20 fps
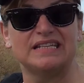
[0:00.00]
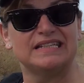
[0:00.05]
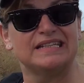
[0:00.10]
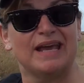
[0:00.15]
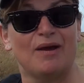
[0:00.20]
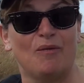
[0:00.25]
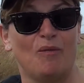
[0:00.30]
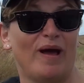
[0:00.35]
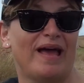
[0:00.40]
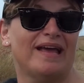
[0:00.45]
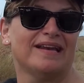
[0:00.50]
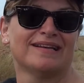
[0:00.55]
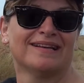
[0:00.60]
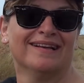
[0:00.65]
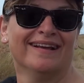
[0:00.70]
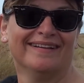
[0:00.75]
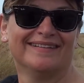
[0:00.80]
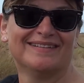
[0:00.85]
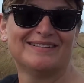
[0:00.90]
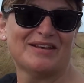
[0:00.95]
I didn't get wet,
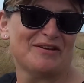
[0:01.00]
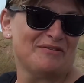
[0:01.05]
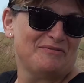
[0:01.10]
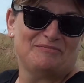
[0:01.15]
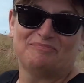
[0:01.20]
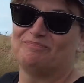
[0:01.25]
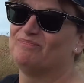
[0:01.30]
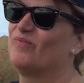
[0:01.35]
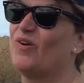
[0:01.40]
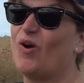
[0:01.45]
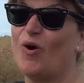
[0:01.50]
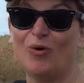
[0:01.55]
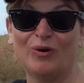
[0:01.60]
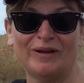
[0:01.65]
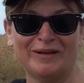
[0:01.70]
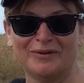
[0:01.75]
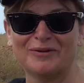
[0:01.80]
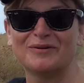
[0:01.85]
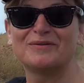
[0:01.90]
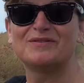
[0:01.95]
so
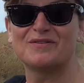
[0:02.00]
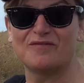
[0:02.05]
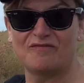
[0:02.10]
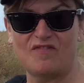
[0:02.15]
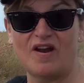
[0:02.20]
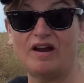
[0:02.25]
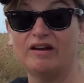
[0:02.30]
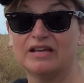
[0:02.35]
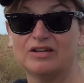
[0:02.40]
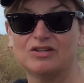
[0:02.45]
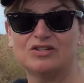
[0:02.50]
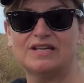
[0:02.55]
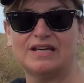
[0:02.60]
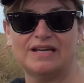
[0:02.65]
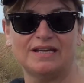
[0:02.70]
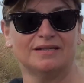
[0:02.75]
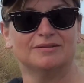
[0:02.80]
all in all, it was a very good day.